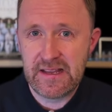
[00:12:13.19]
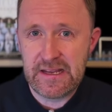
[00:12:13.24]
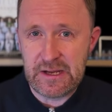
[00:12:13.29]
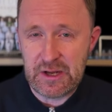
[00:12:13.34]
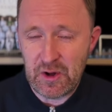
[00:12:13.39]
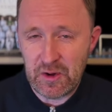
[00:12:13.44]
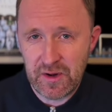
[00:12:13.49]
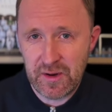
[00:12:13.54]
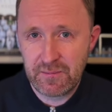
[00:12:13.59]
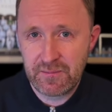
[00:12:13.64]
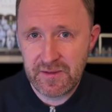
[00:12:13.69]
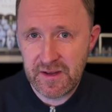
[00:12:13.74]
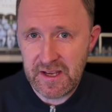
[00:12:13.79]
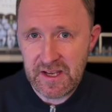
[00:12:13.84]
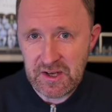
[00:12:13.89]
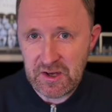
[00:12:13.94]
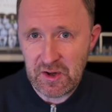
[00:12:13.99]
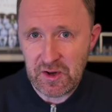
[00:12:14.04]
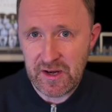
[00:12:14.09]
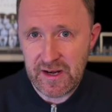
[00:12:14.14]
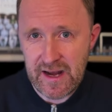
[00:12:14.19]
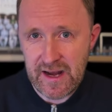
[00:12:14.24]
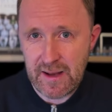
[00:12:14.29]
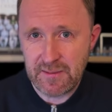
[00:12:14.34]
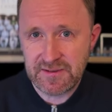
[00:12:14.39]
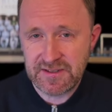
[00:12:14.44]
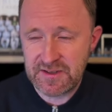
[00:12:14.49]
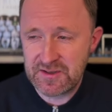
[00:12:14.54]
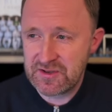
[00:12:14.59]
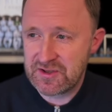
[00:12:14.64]
he got him that he got an
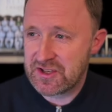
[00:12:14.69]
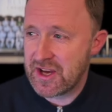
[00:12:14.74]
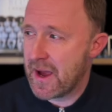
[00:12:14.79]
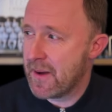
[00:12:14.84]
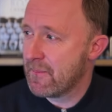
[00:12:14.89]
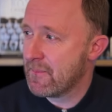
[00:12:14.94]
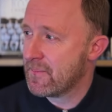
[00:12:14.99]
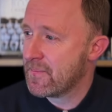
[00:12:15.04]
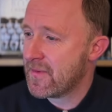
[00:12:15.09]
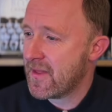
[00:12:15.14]
absolute gem.